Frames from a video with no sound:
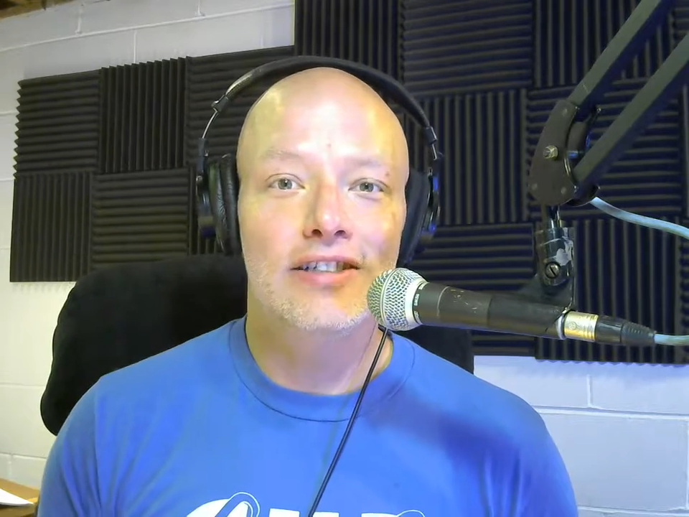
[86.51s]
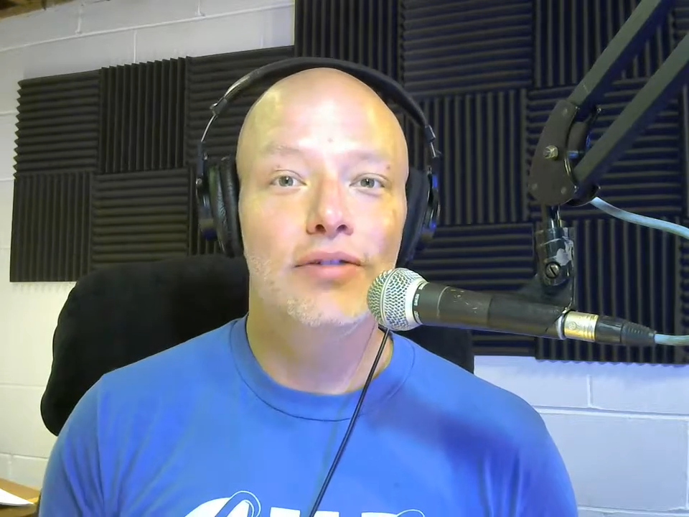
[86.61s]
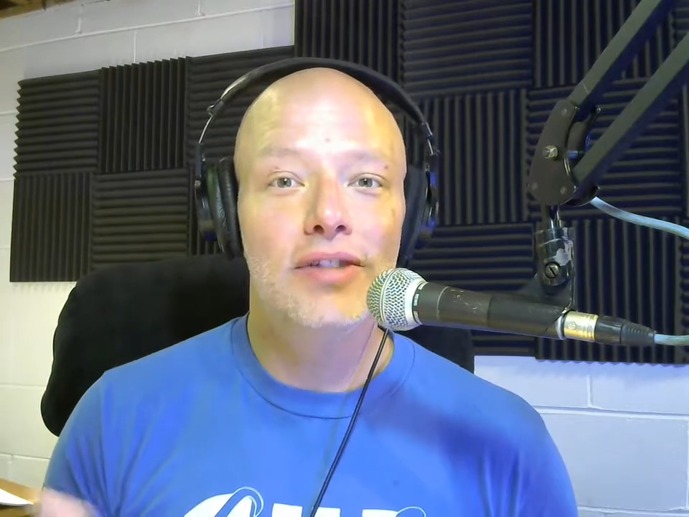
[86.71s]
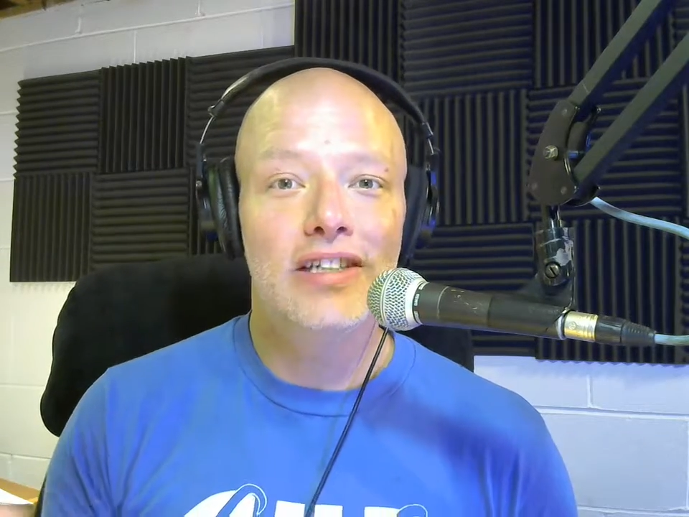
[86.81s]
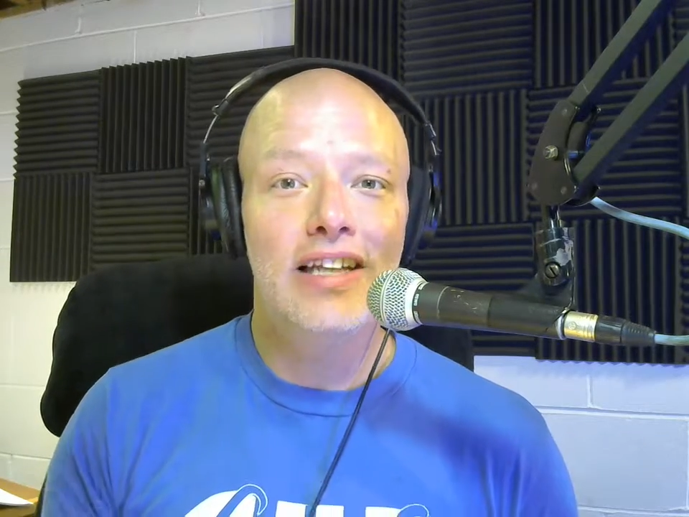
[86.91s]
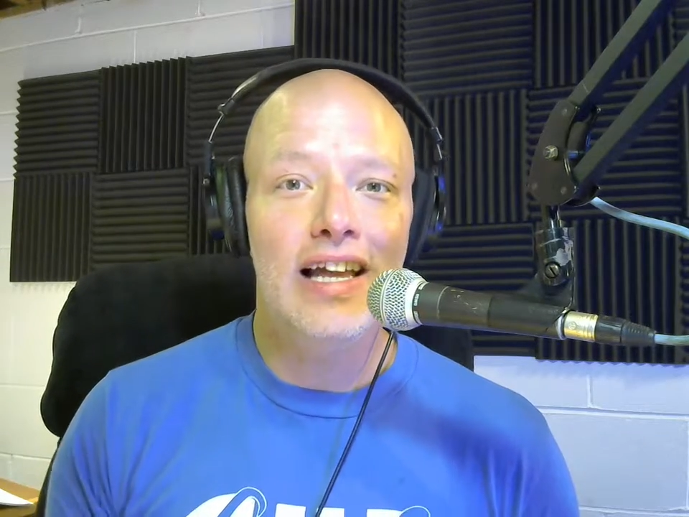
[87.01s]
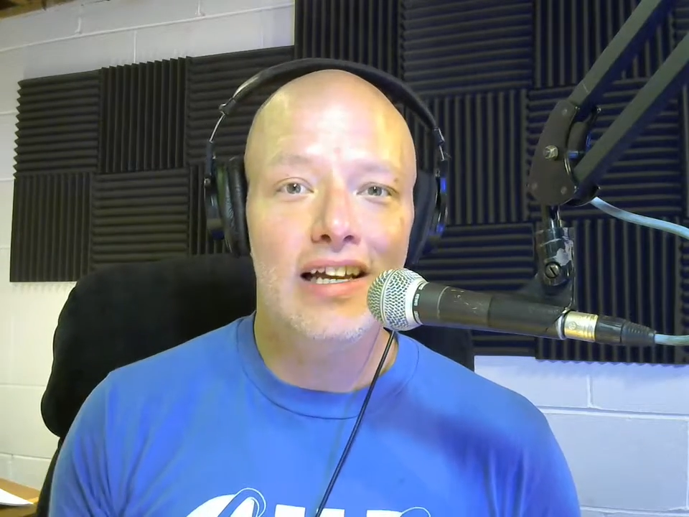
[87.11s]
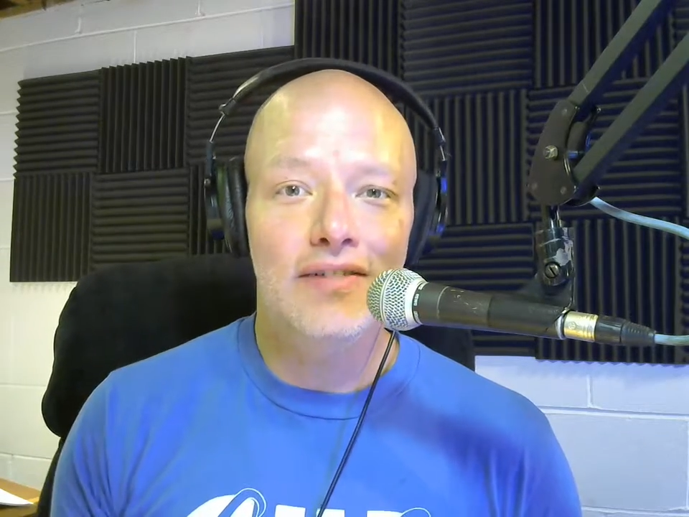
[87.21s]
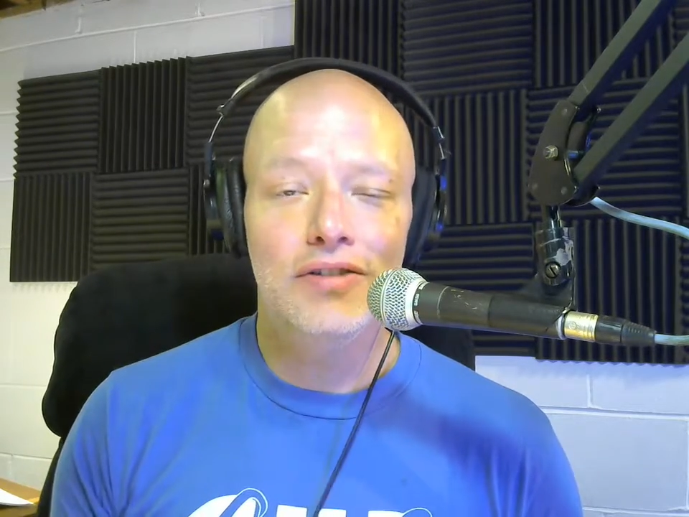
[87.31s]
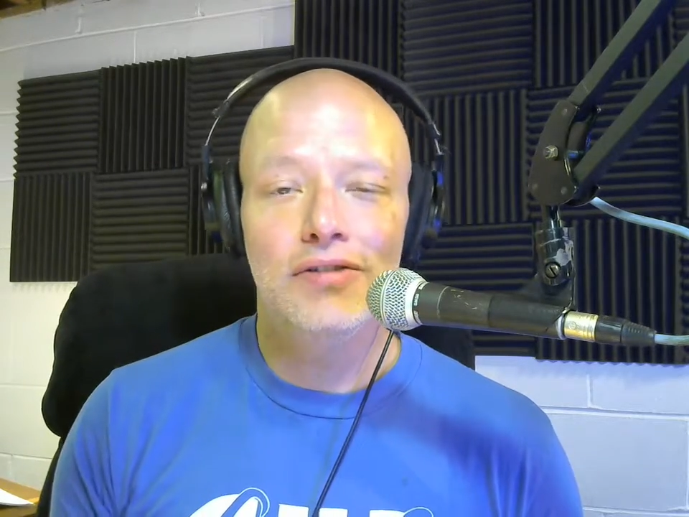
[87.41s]
to his
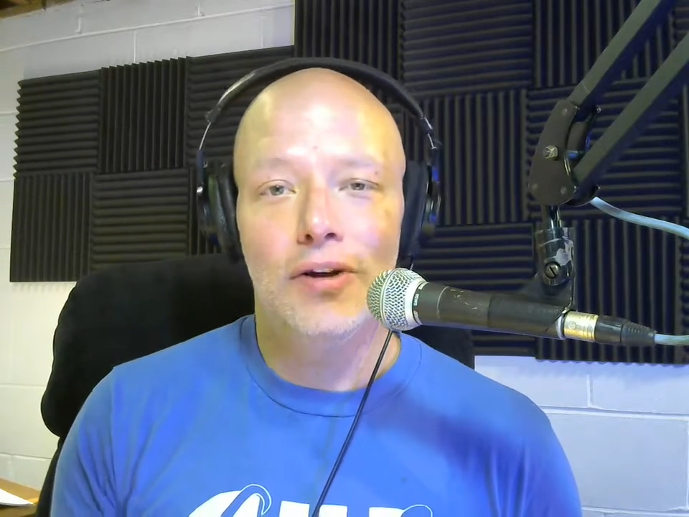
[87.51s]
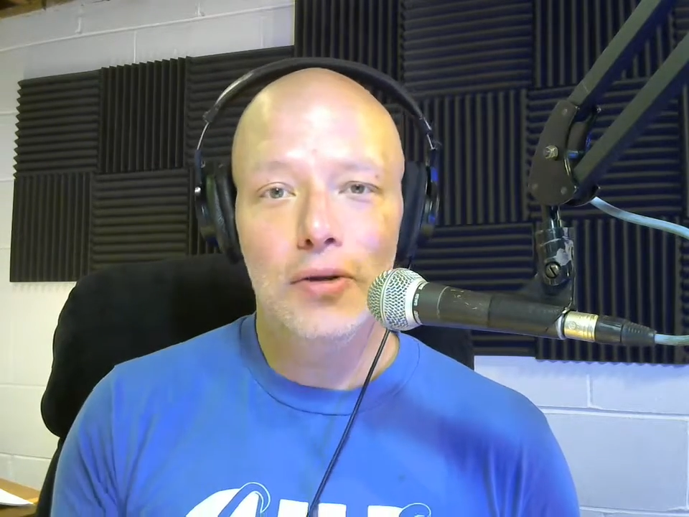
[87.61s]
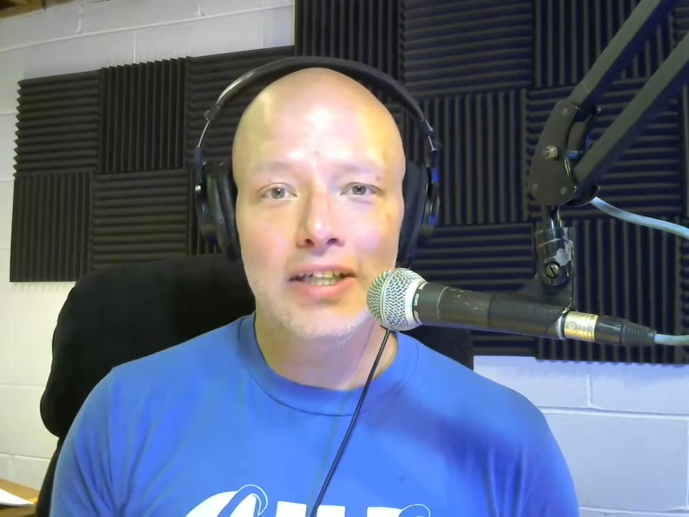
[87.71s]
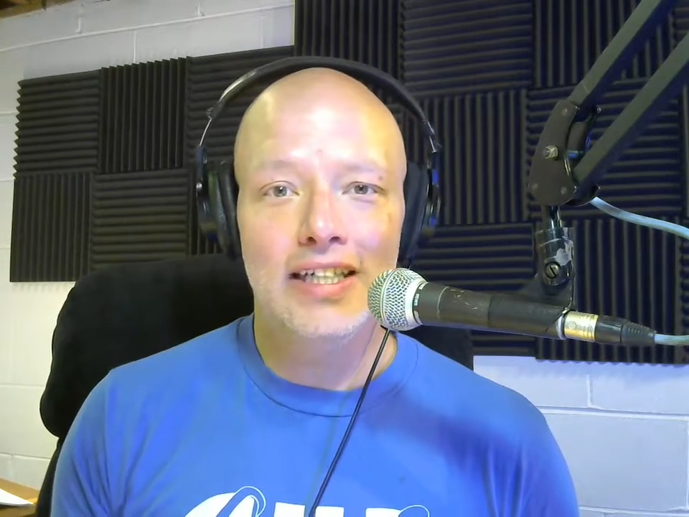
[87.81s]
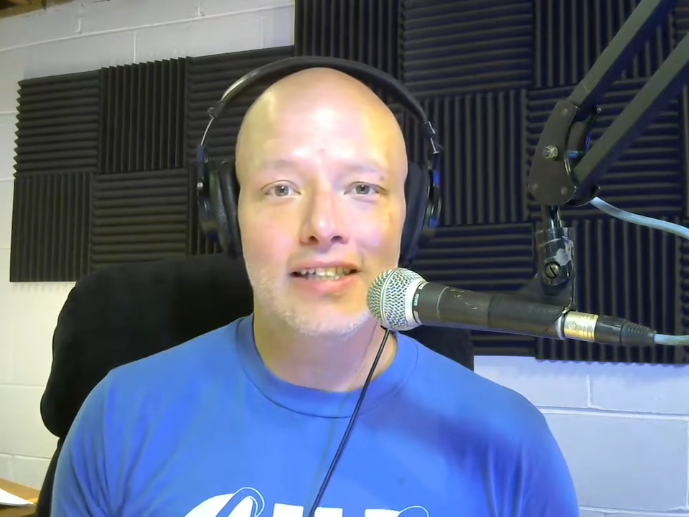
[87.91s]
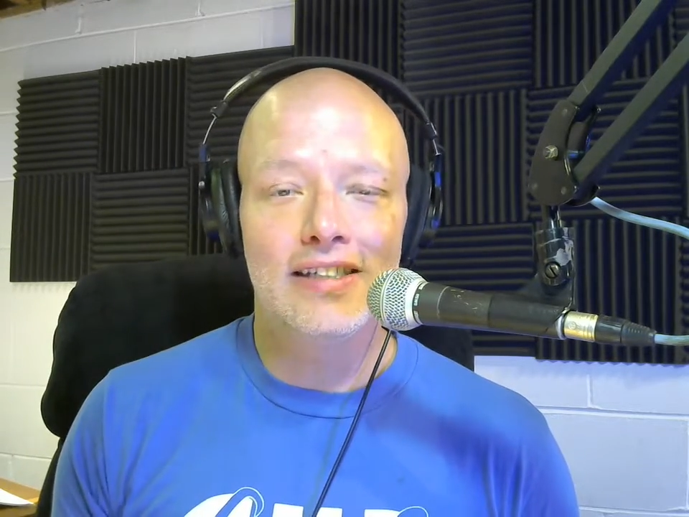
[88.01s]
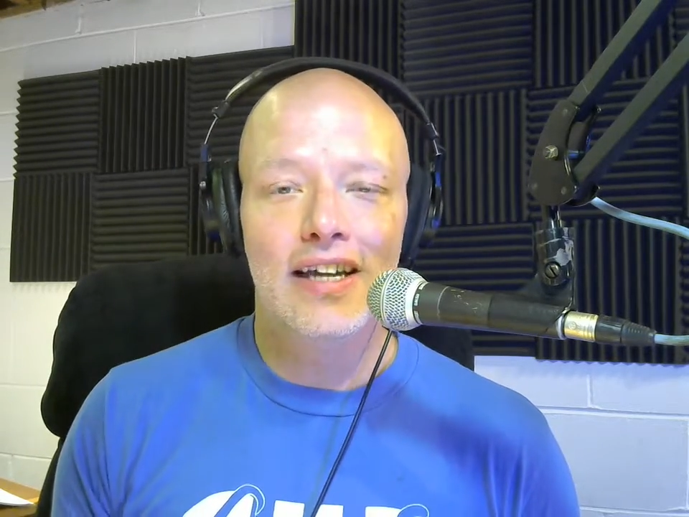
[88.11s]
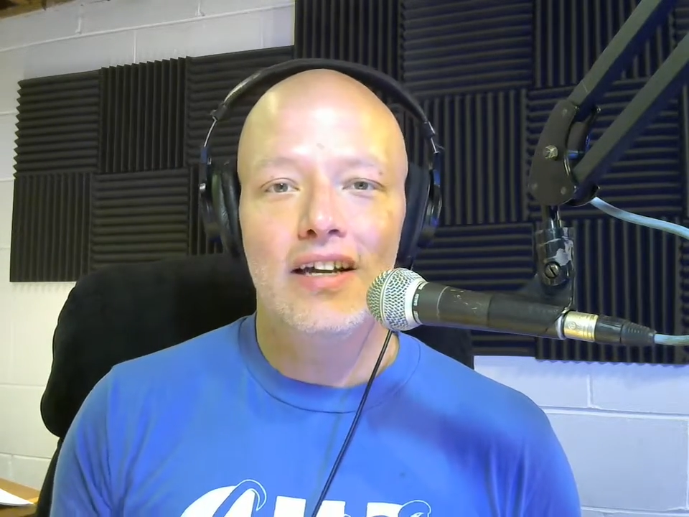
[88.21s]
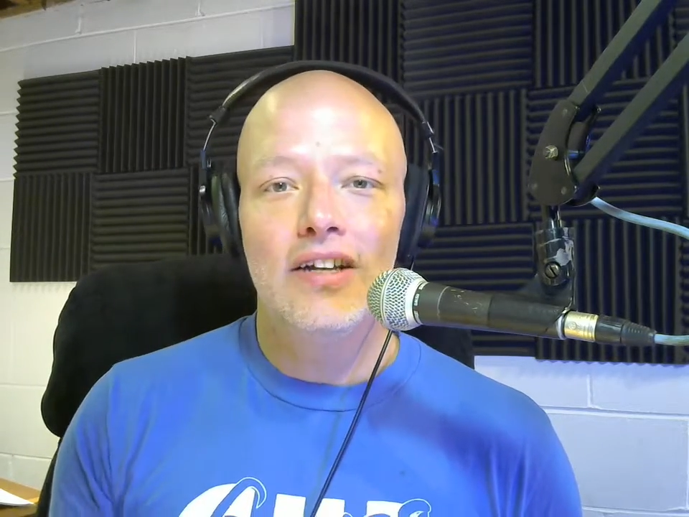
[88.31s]
love, to his holiness,